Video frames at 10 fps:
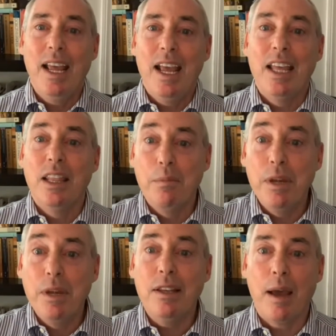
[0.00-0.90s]
In the
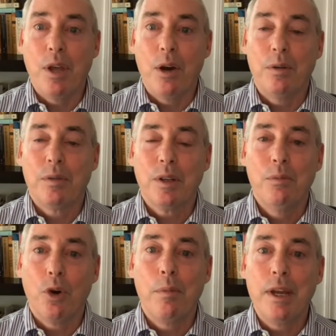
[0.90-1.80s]
meantime, though,
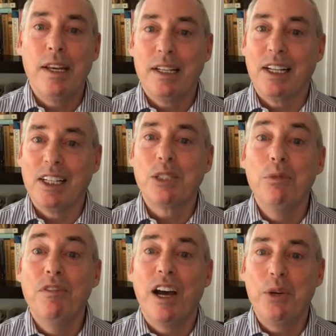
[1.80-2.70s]
more immediately, let's
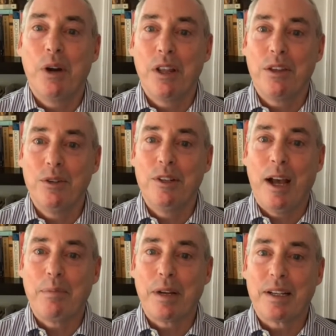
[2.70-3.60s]
move on to our third
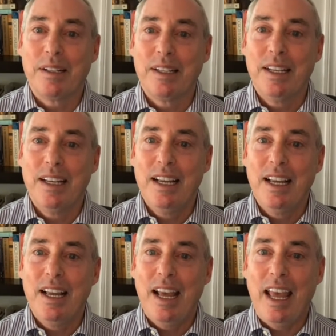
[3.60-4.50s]
topic.
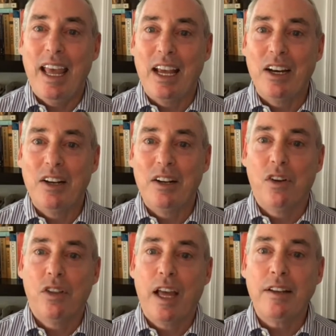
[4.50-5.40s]
And
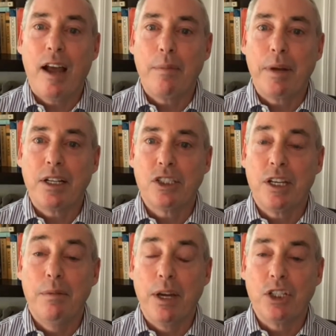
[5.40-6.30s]
that topic, as
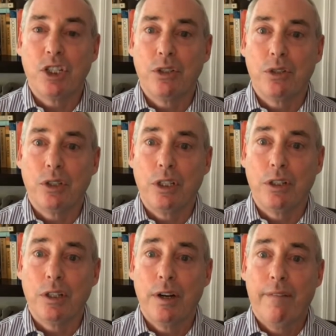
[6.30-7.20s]
Kim mentioned
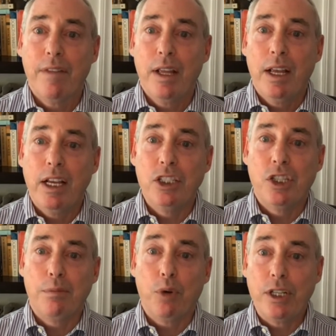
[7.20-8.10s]
earlier, is
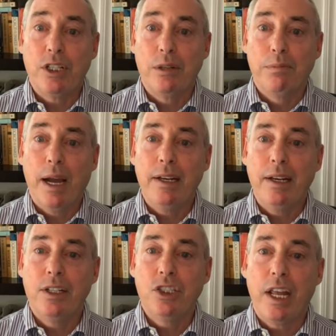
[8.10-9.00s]
that President
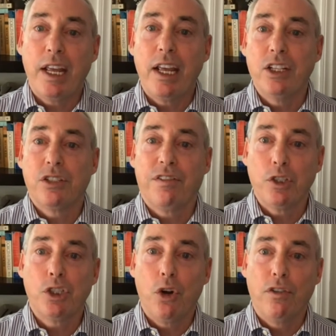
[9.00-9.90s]
Biden is taking his
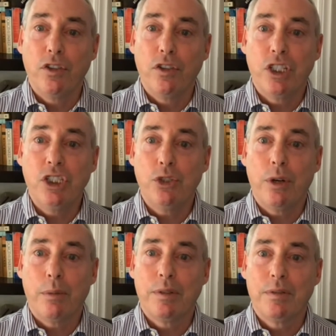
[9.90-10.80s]
first overseas
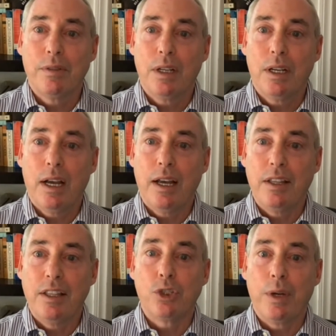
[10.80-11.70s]
trip
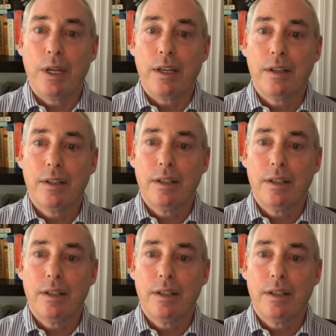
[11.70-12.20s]
this week.